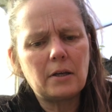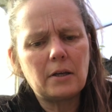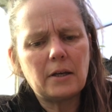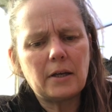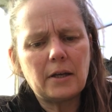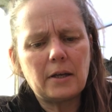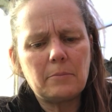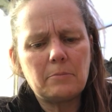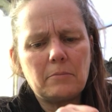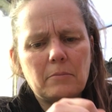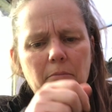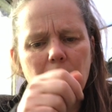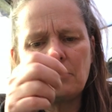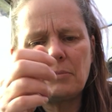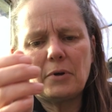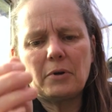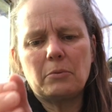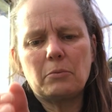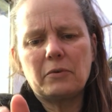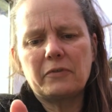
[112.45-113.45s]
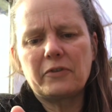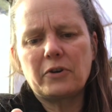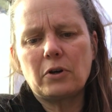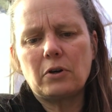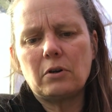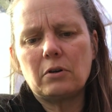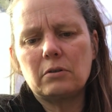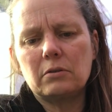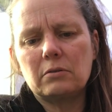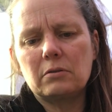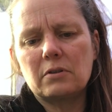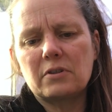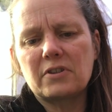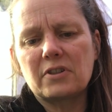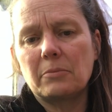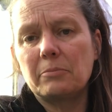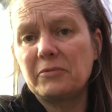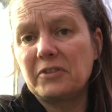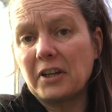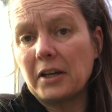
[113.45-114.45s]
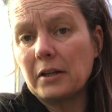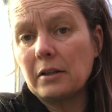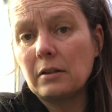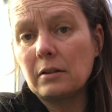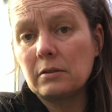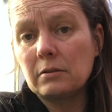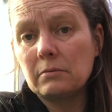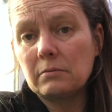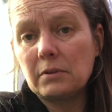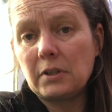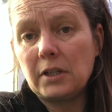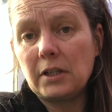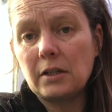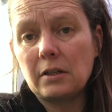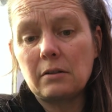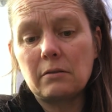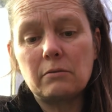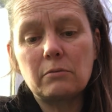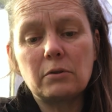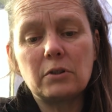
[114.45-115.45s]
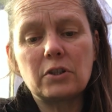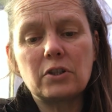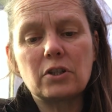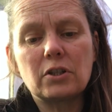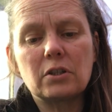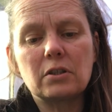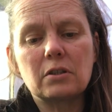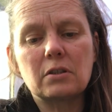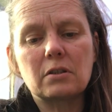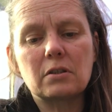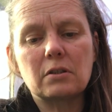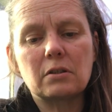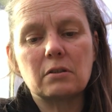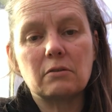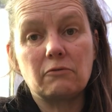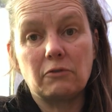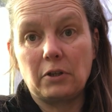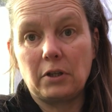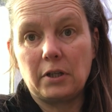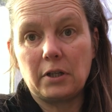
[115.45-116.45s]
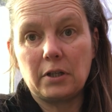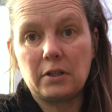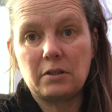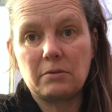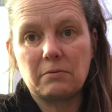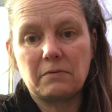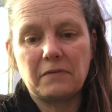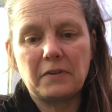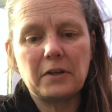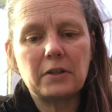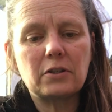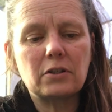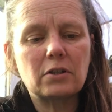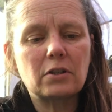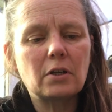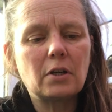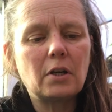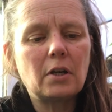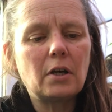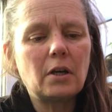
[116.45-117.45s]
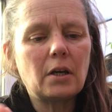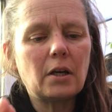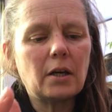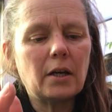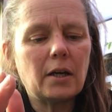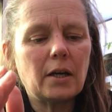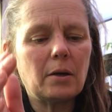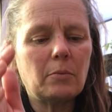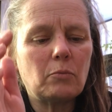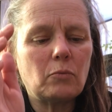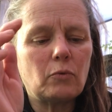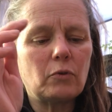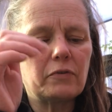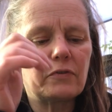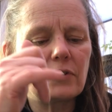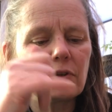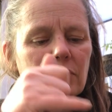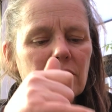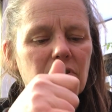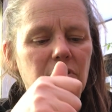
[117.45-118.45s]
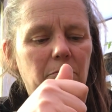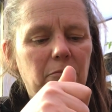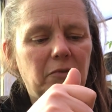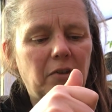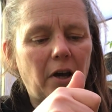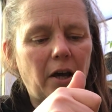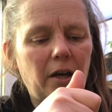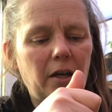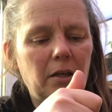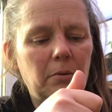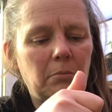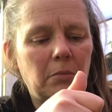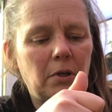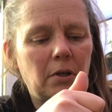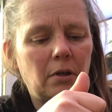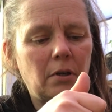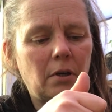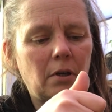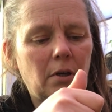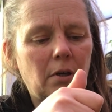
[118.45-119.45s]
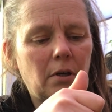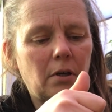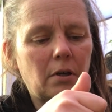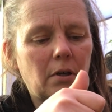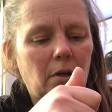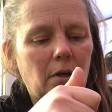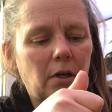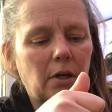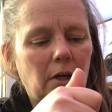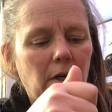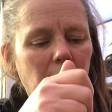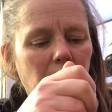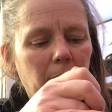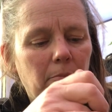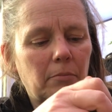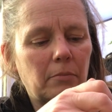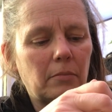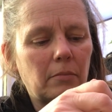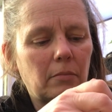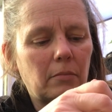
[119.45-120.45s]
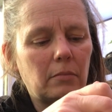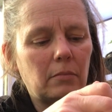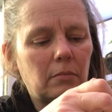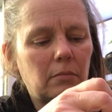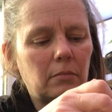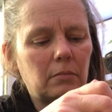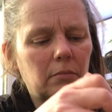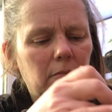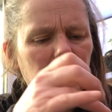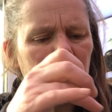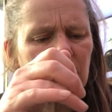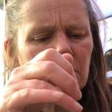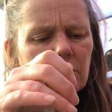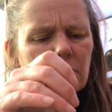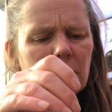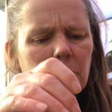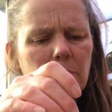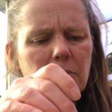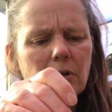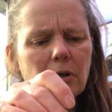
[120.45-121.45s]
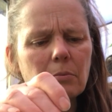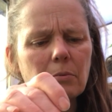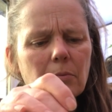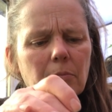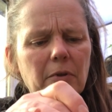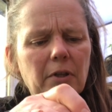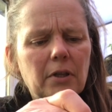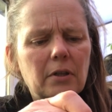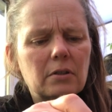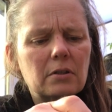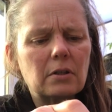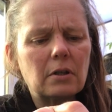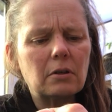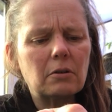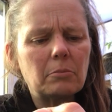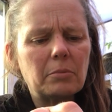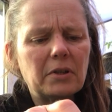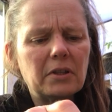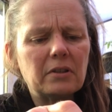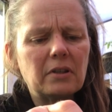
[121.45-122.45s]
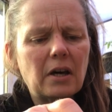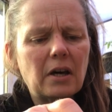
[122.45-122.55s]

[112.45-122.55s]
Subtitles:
But we've got some dill here, which is really nice with fish. We've got some thyme. There's a wee problem there. There's a little bit of